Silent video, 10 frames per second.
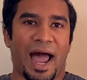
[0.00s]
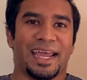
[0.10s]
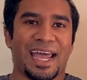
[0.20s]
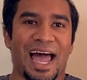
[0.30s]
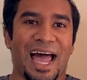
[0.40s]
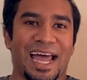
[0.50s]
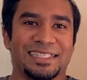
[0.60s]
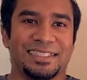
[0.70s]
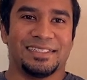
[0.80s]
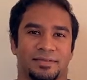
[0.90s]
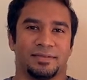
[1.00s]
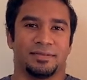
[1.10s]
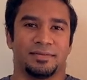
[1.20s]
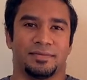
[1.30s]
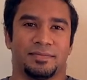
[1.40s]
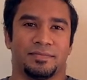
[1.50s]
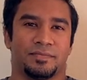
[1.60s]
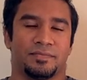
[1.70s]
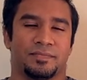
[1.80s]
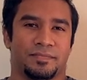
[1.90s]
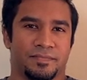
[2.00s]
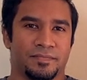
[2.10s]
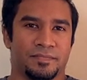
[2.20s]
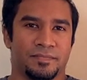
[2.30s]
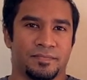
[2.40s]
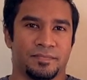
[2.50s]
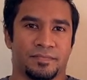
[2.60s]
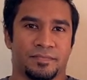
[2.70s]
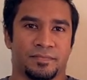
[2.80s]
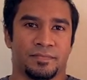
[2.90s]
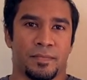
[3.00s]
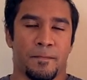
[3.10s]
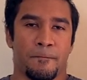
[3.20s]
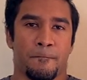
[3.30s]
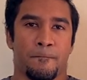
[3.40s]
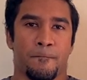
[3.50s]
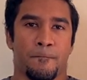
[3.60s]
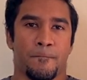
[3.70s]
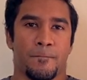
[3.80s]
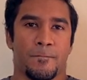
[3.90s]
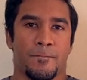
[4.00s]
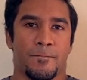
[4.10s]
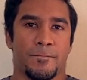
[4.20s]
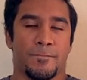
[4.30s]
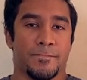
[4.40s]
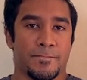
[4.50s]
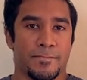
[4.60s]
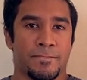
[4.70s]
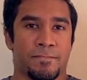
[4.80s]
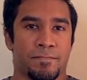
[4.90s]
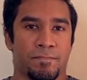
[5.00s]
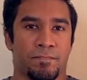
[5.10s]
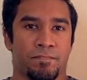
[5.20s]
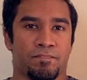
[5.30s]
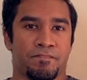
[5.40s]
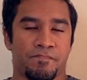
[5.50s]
This person isn't speaking.